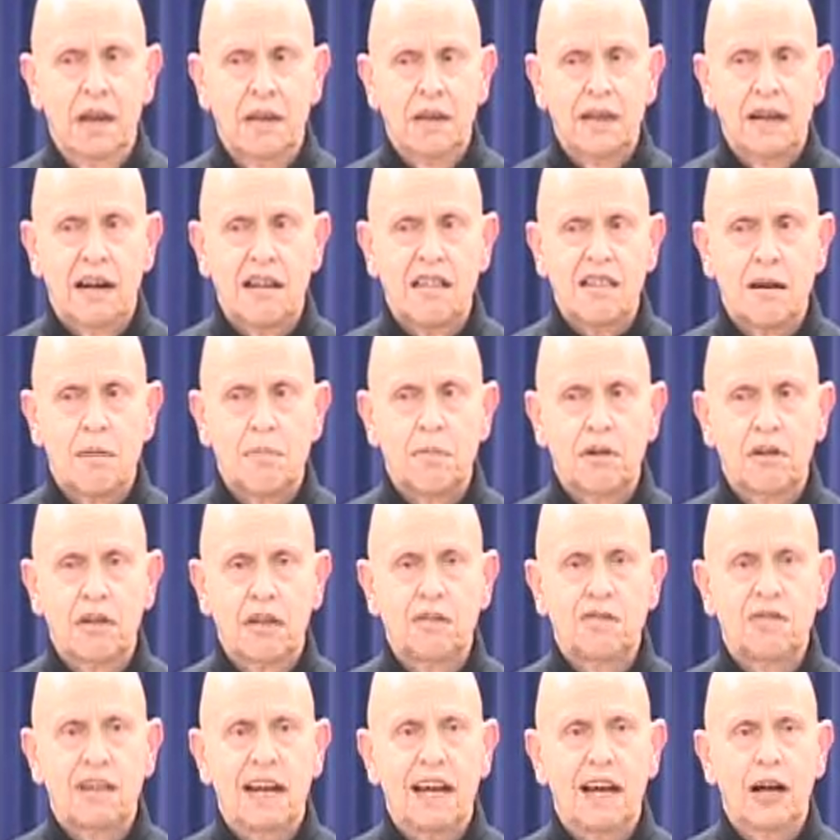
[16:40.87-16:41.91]
That is, I
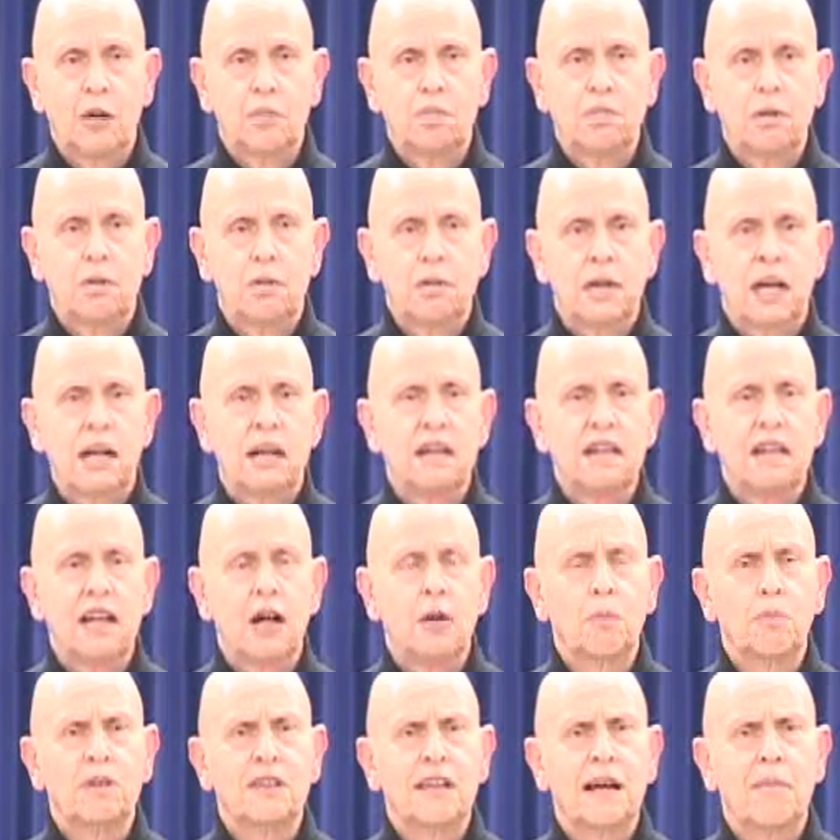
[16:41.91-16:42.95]
believe they didn't
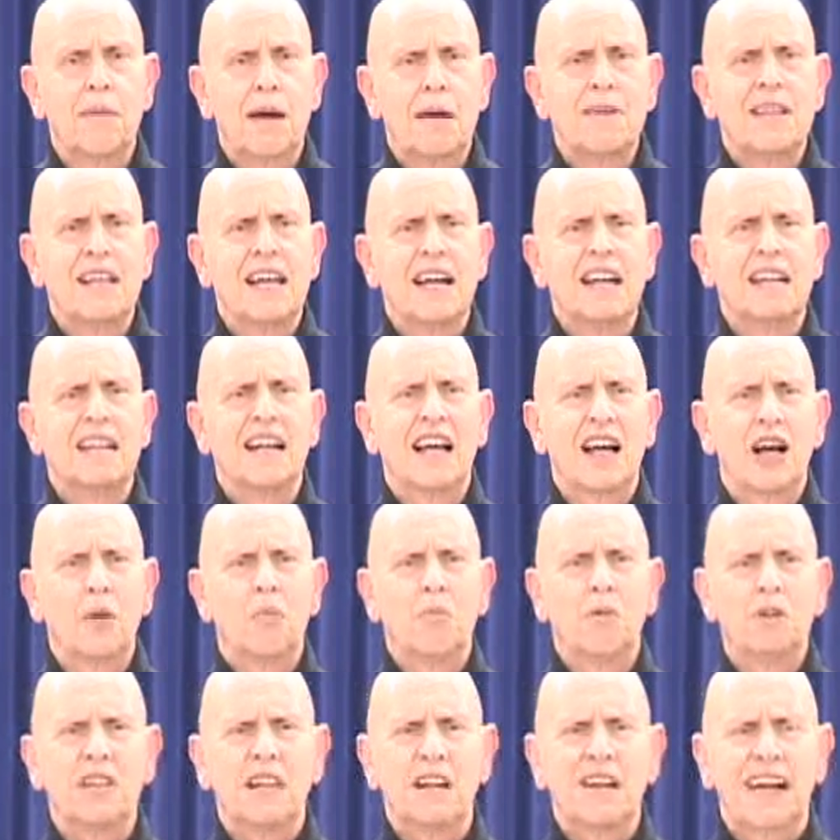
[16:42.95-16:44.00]
help with that, maybe they didn't
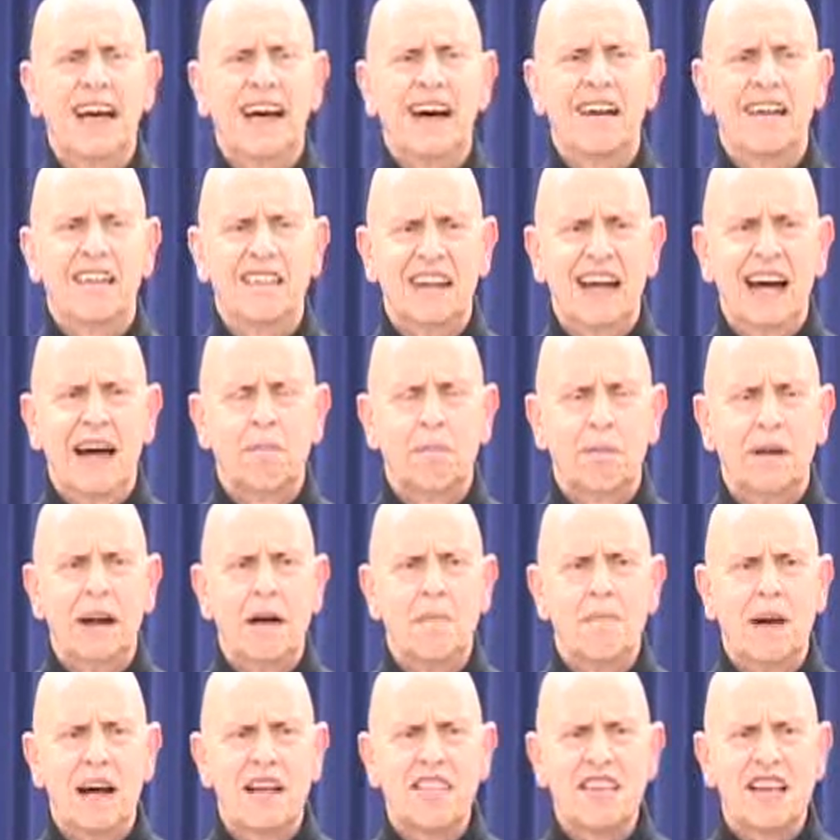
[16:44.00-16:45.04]
help with the layout of that, but
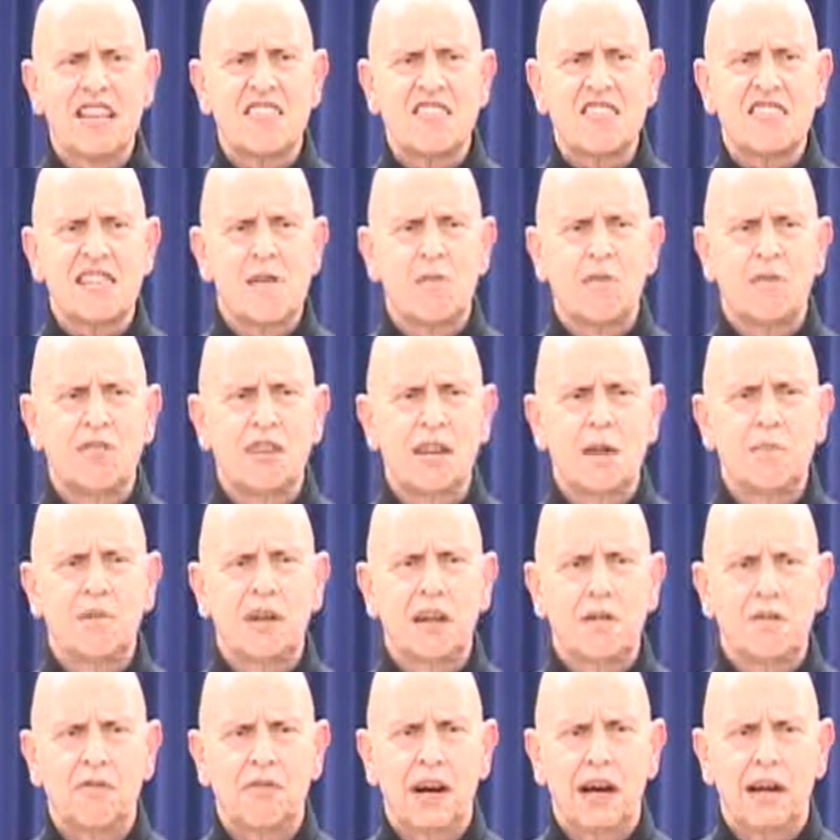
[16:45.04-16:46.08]
my sense is they were
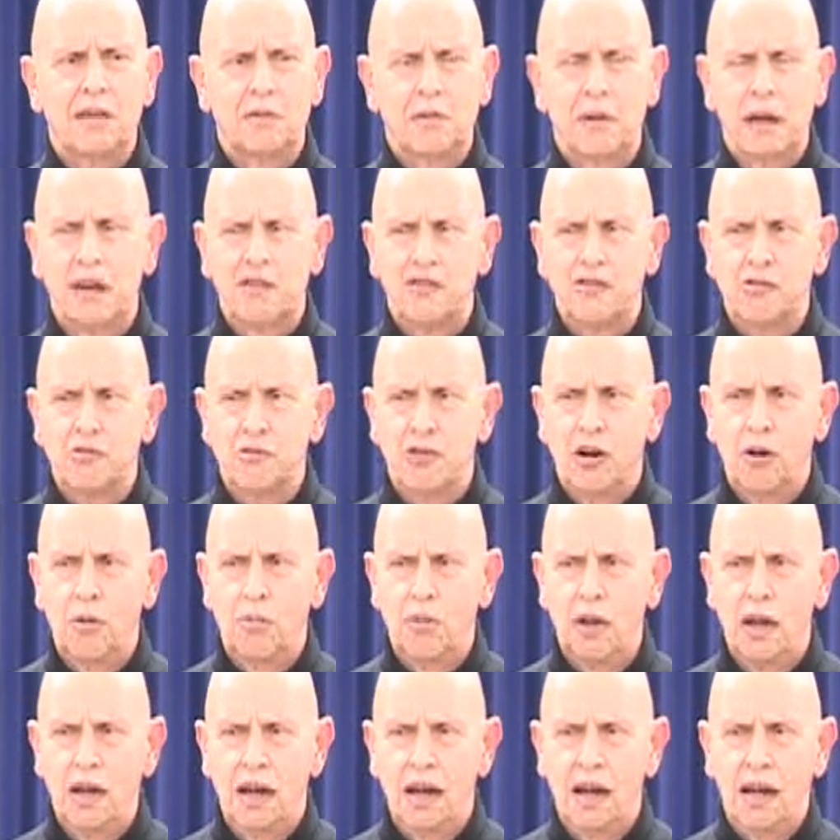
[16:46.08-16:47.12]
deeply involved, and Jerome